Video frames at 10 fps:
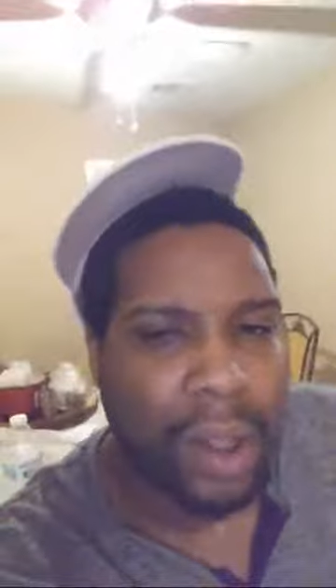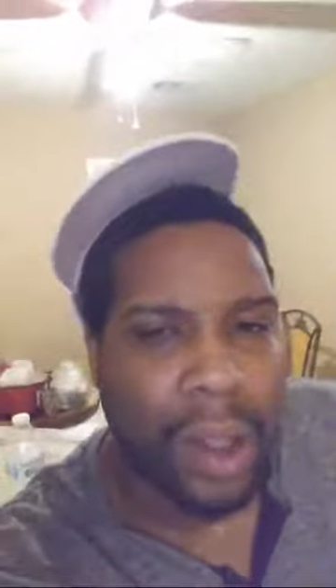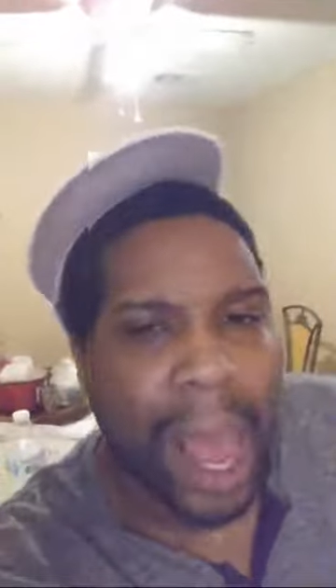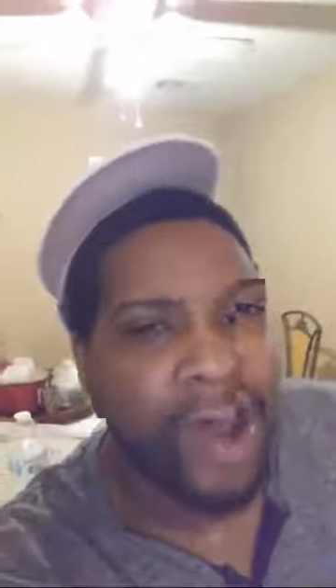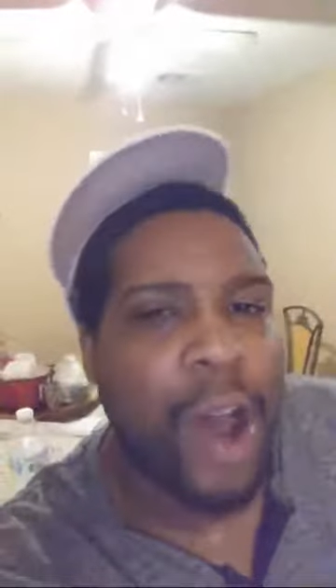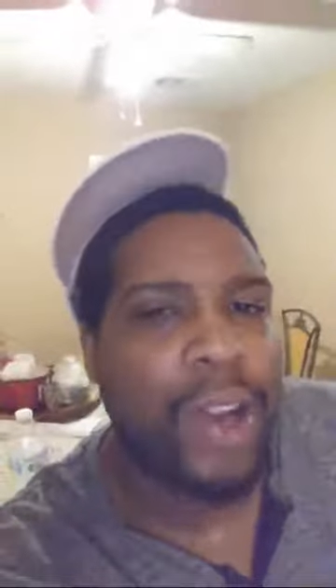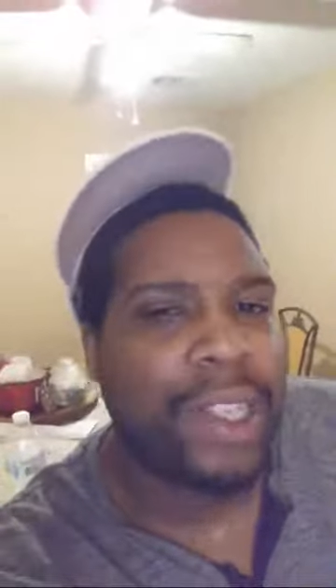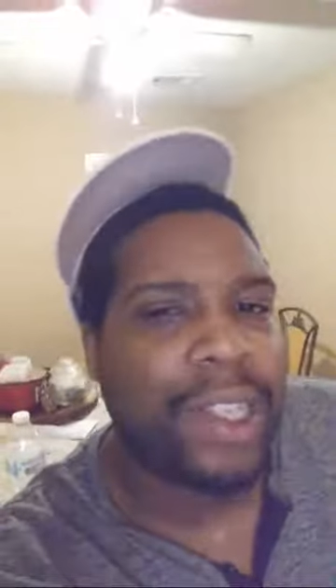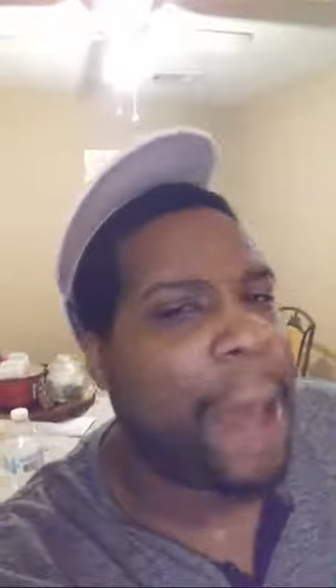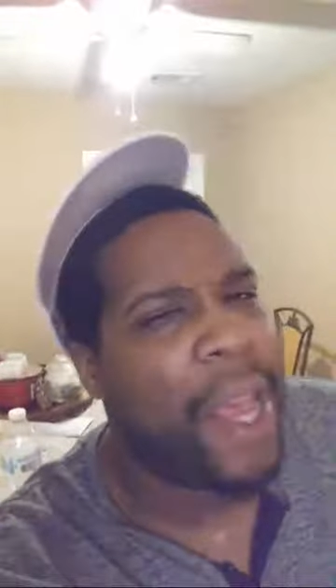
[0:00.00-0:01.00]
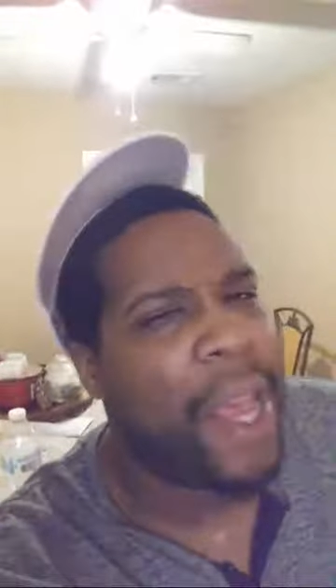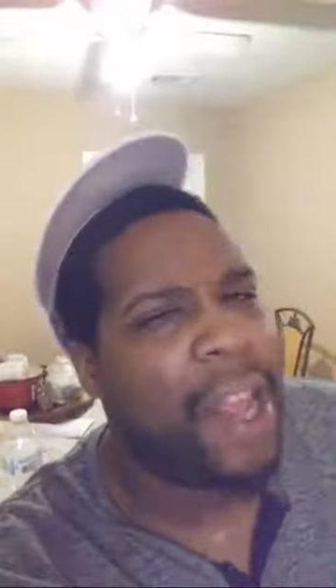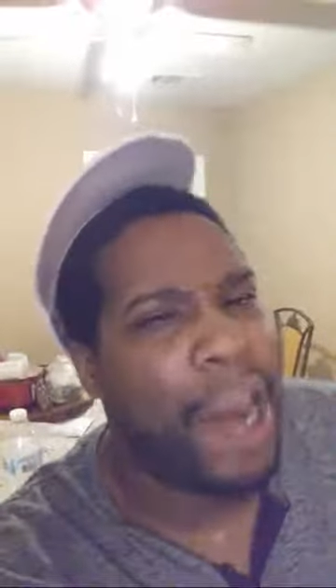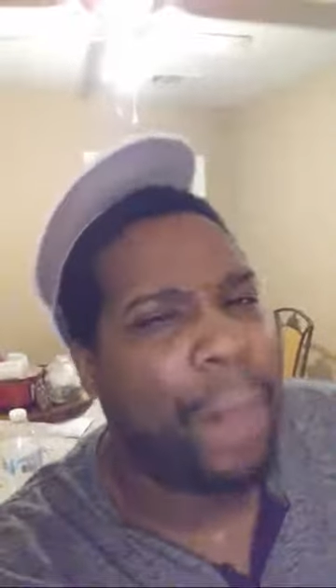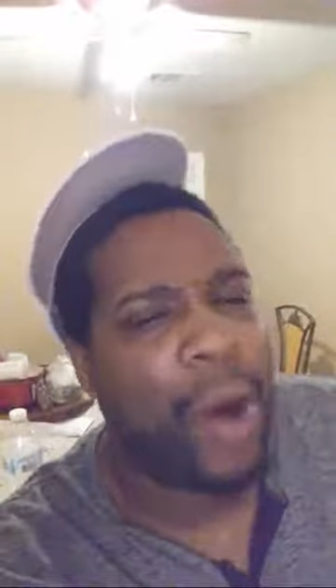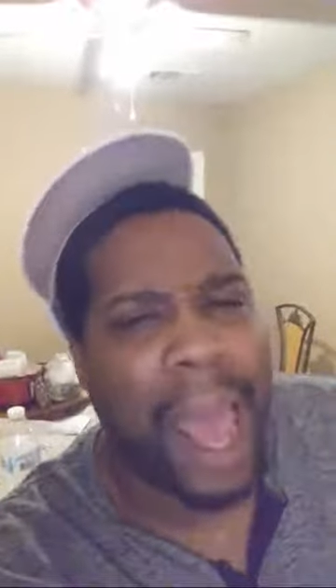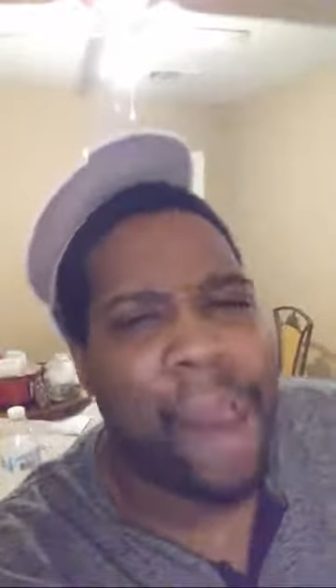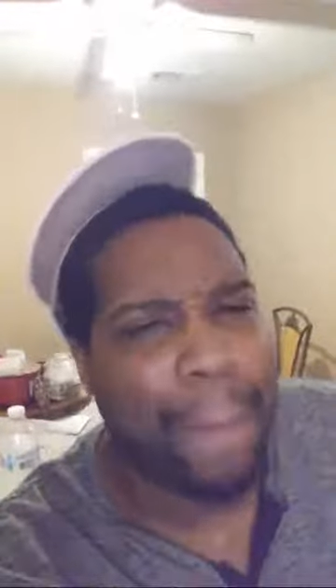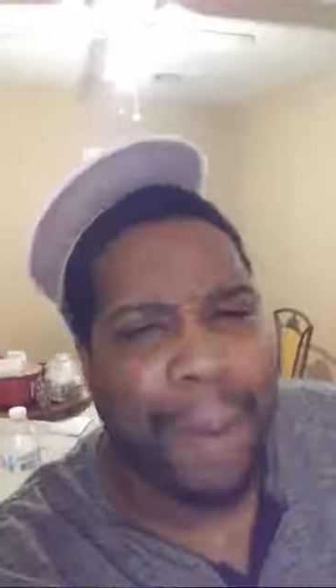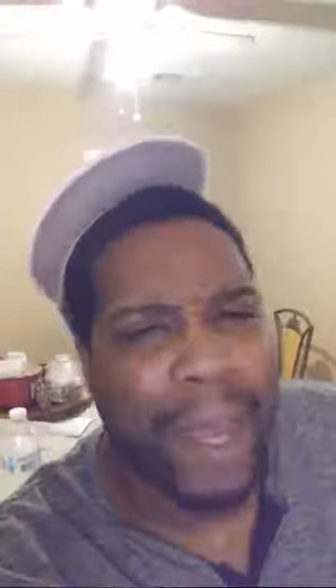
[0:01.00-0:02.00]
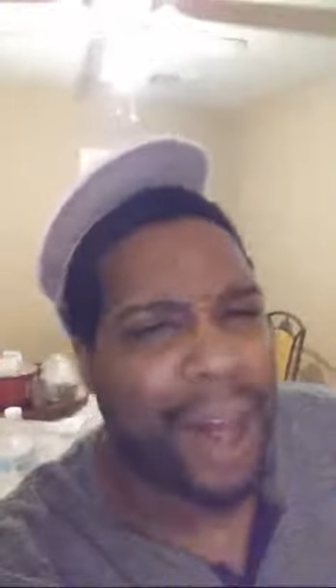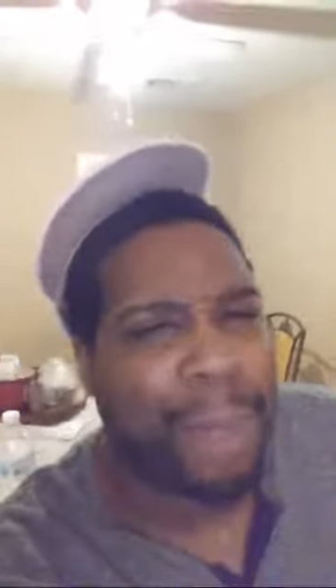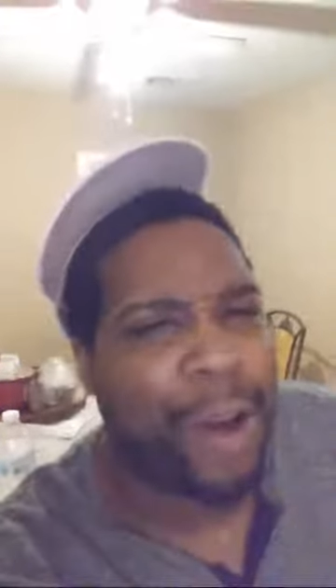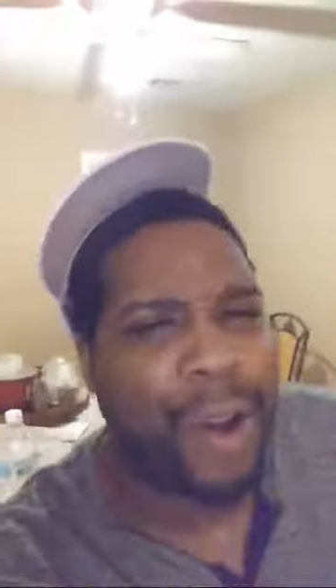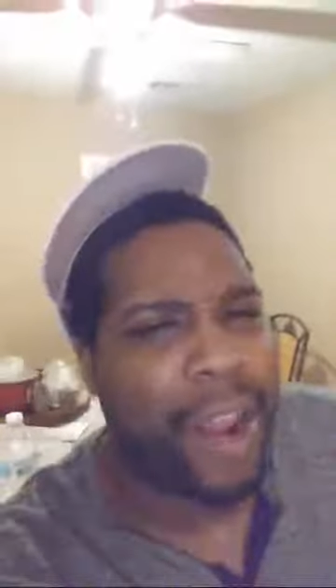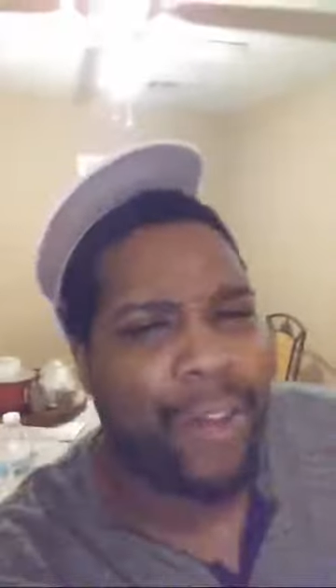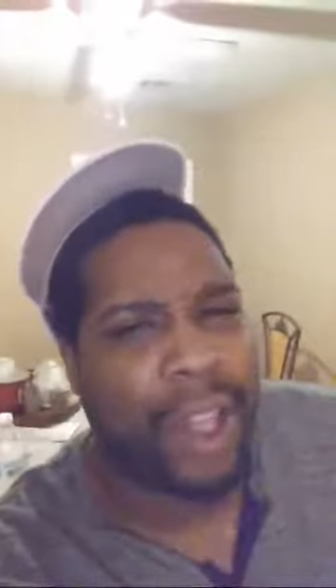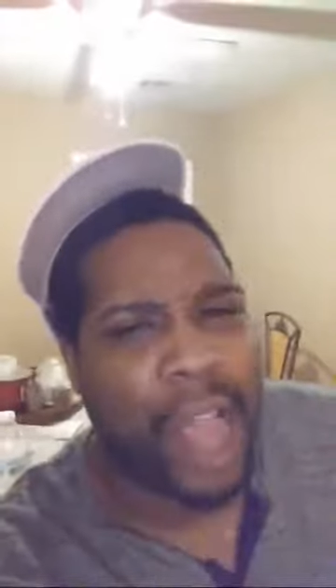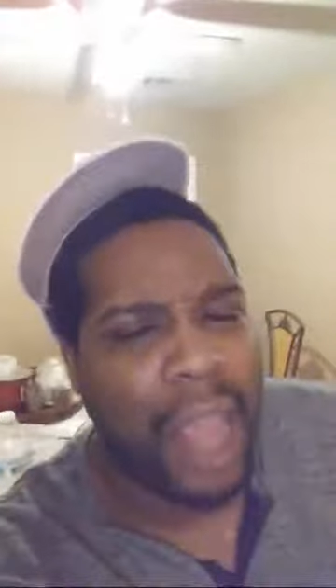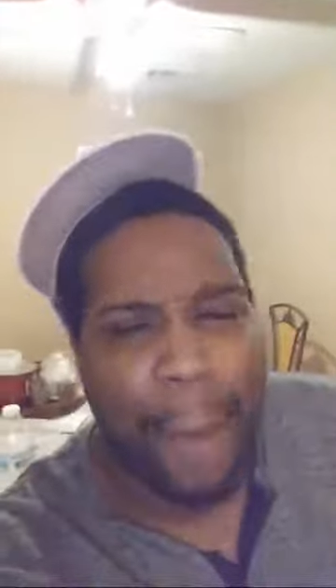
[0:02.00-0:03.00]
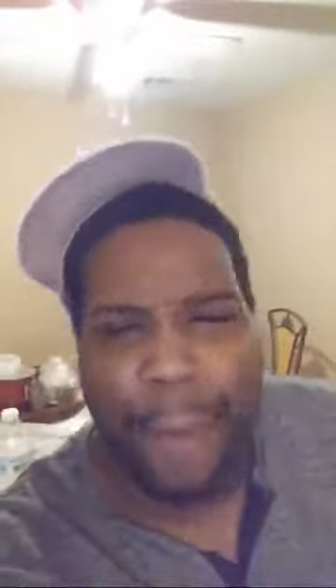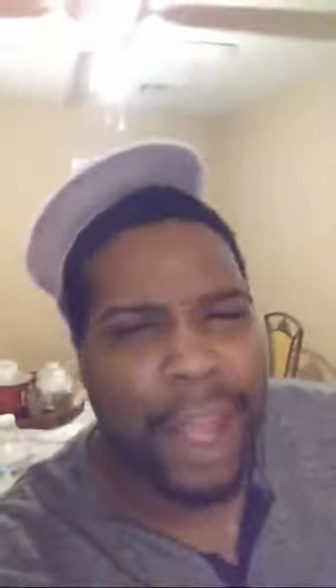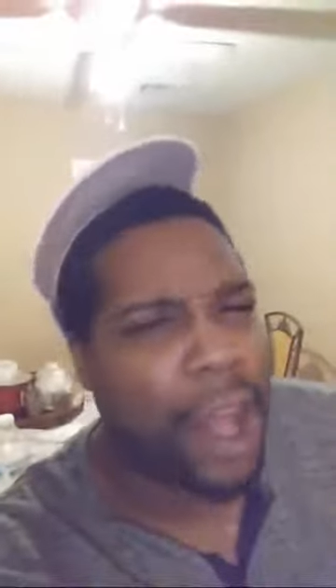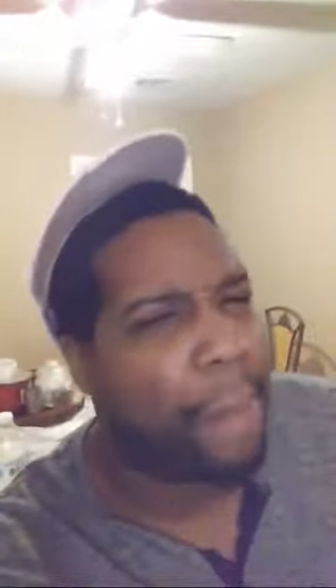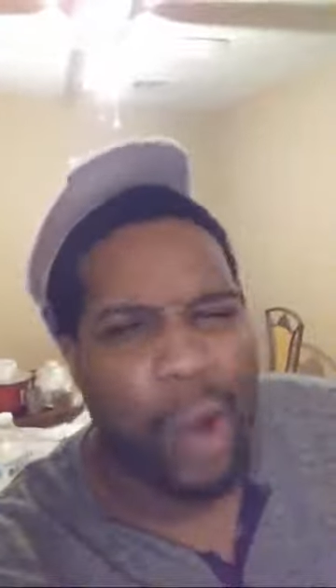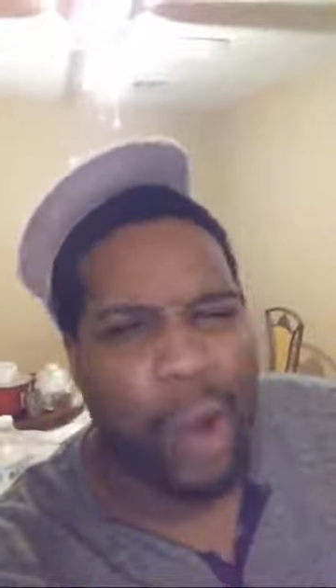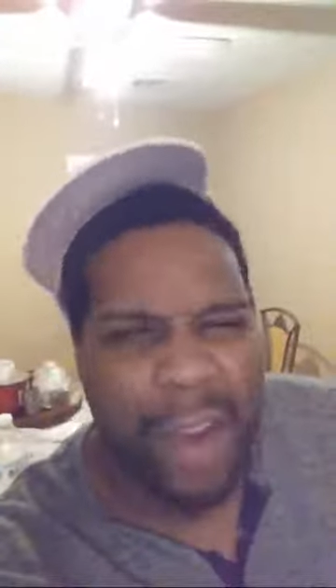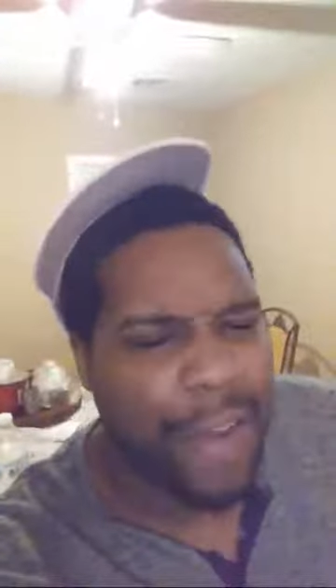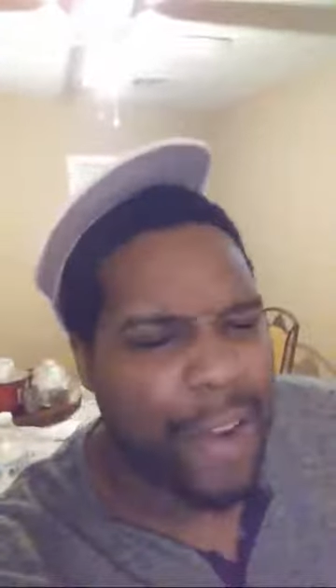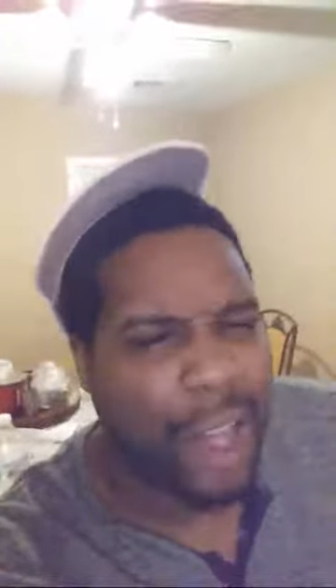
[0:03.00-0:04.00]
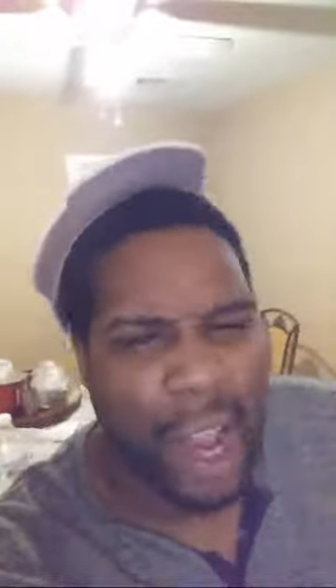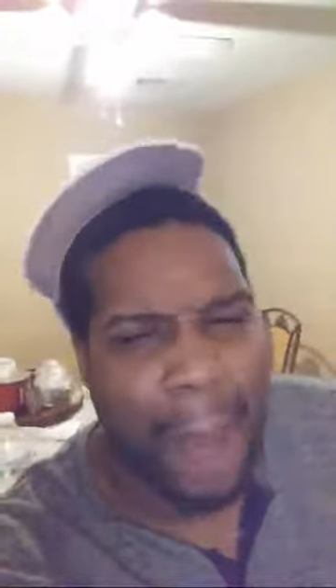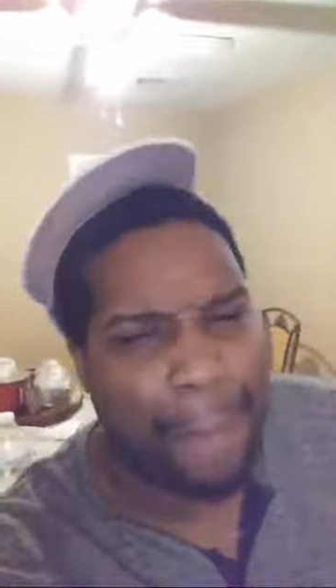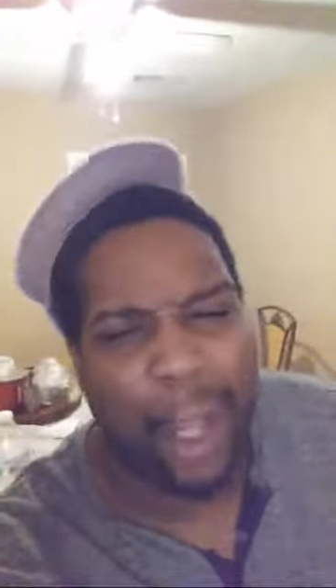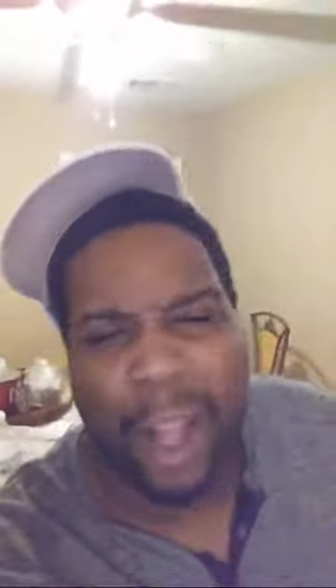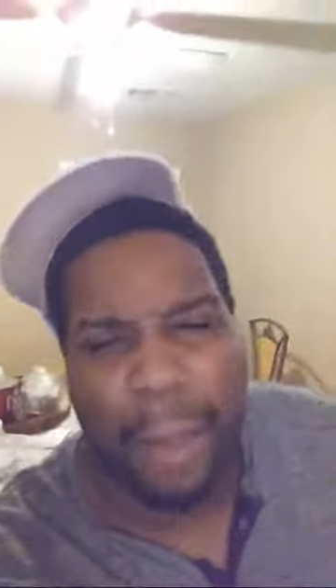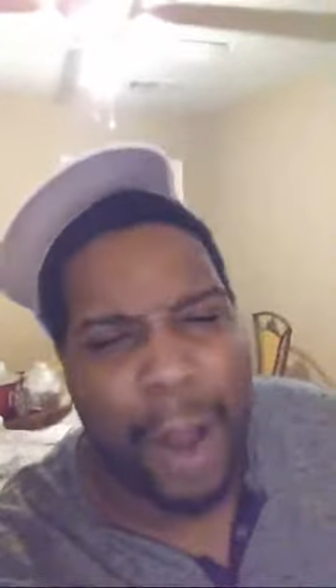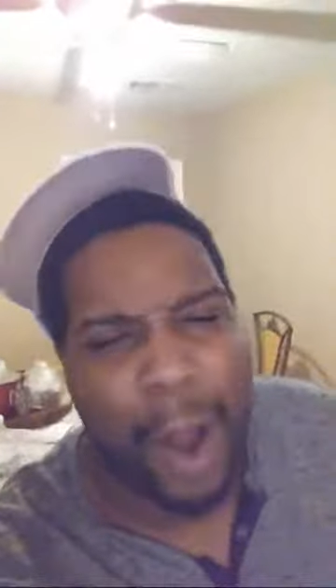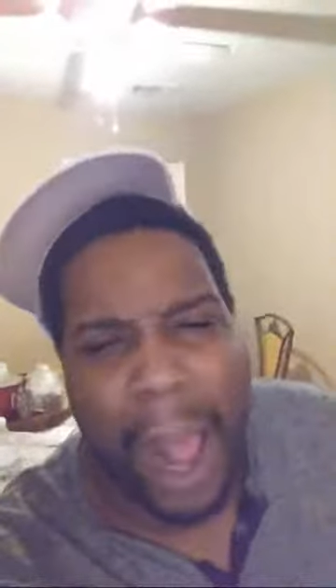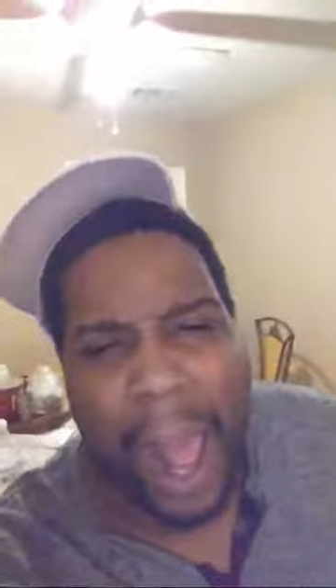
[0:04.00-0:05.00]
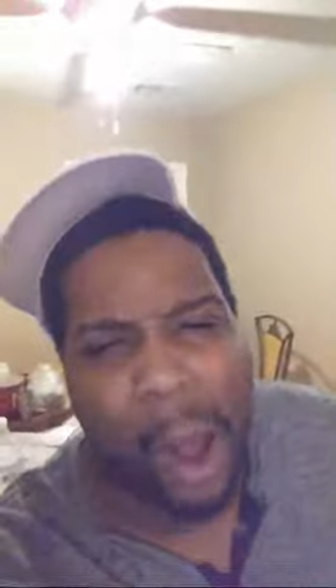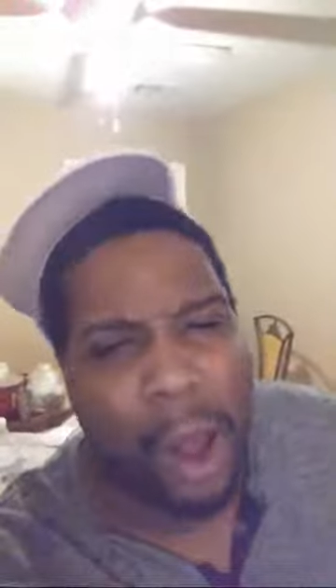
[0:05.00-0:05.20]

I noticed it. I picked up on it. I pick up on everything. I pick up on everything. I picked up on how